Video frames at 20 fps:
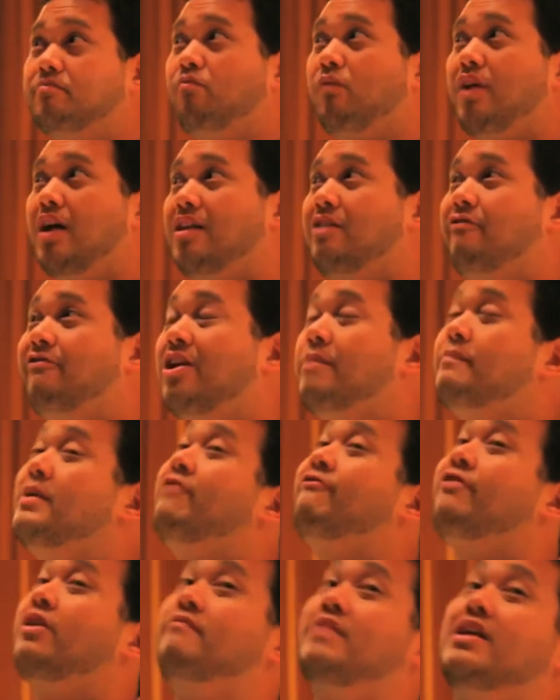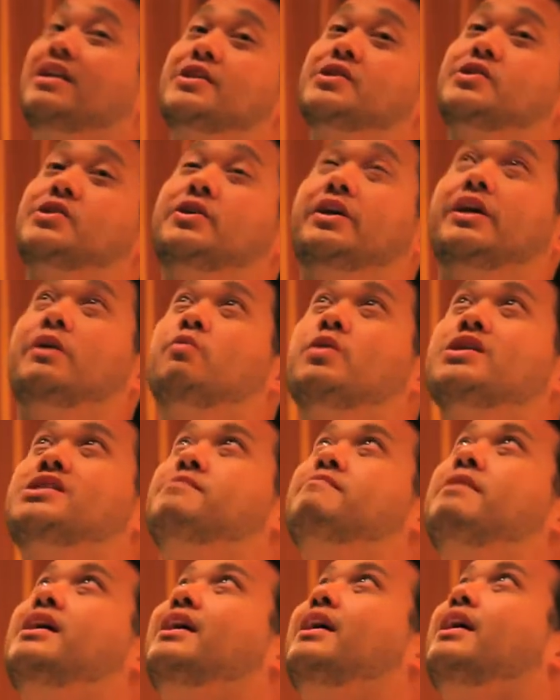and the Philippine film industry was
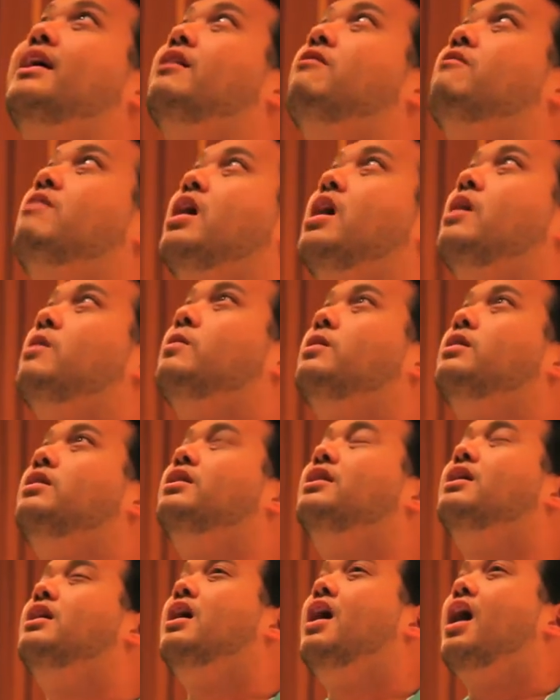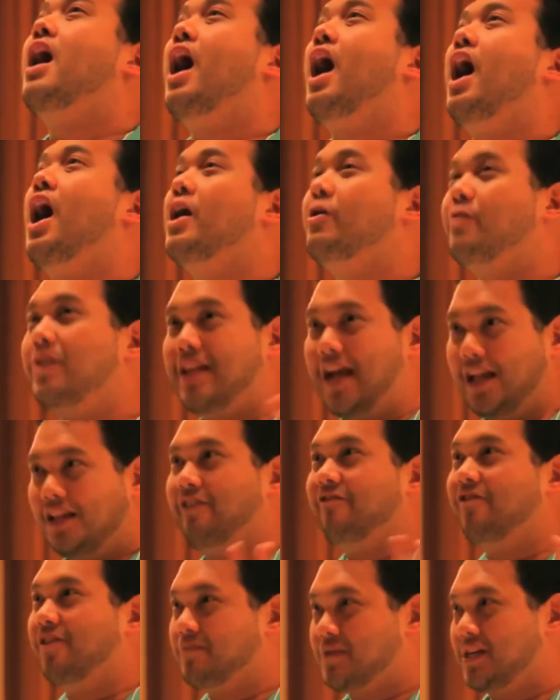making around 190
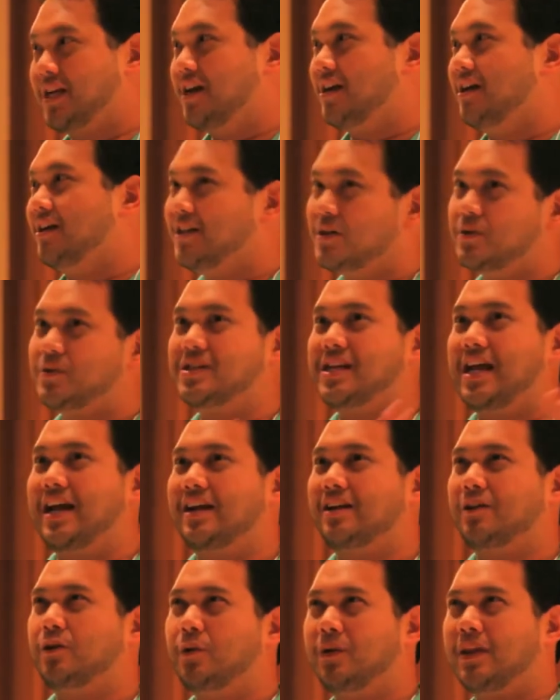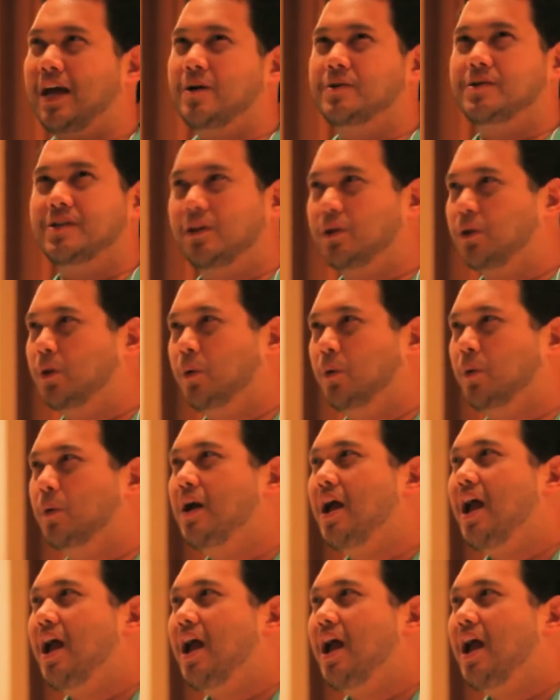films a year. This was like 2002.